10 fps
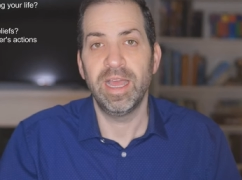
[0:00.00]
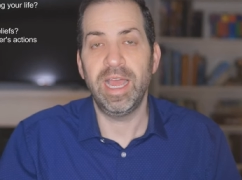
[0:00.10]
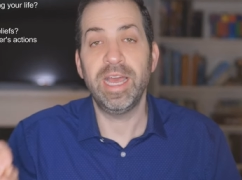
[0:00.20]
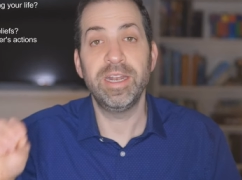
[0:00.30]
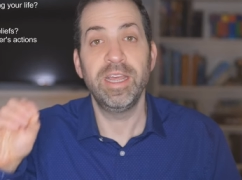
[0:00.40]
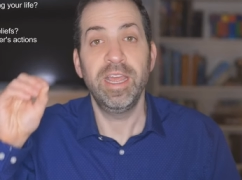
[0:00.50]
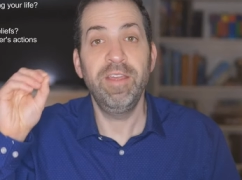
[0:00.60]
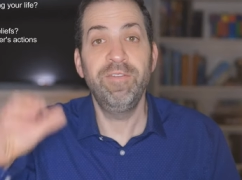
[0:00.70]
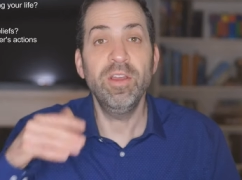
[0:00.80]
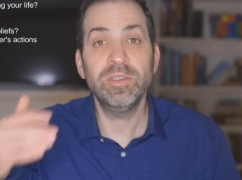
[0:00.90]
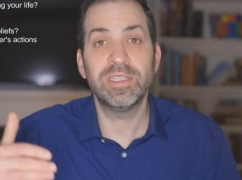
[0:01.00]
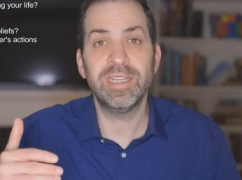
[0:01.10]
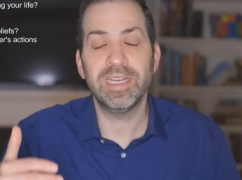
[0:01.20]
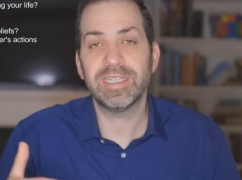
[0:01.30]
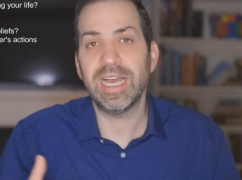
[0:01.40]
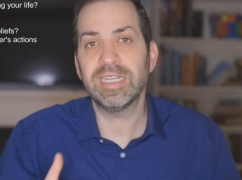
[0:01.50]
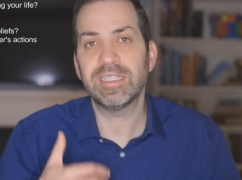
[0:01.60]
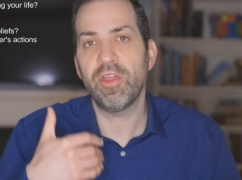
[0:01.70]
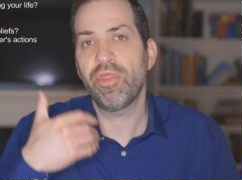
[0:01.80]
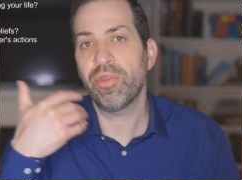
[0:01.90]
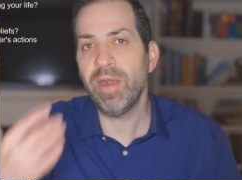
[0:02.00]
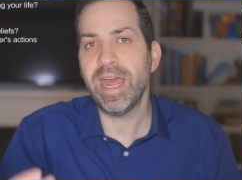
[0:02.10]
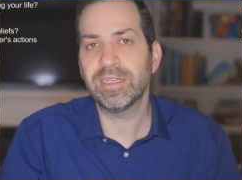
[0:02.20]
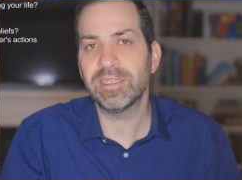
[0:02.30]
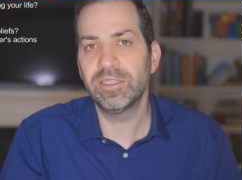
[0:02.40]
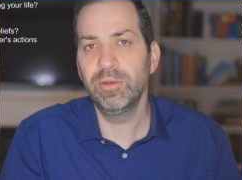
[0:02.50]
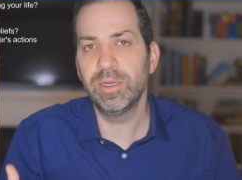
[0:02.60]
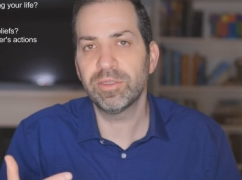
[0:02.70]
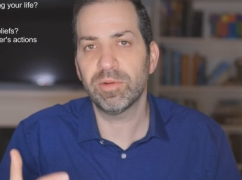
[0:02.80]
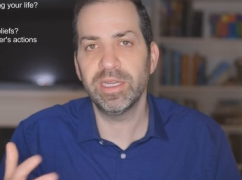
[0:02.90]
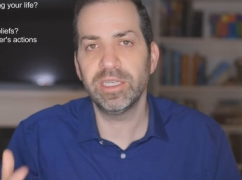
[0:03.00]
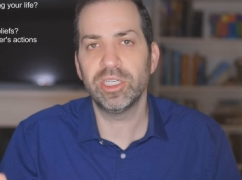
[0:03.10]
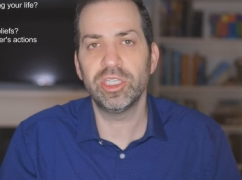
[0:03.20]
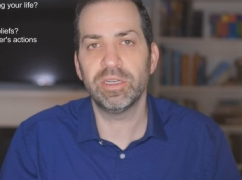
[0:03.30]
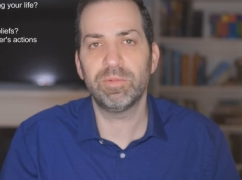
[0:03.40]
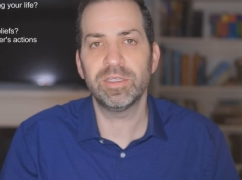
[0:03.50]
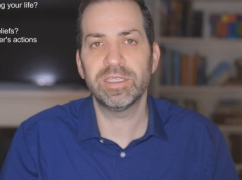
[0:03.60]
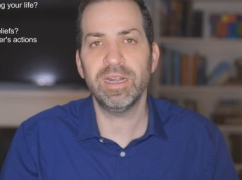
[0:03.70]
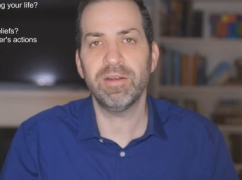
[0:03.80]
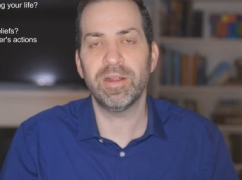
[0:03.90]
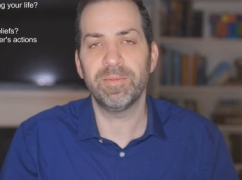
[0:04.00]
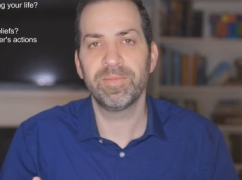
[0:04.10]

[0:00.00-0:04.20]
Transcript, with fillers: And he views this as a threat to his relationship with Sarah.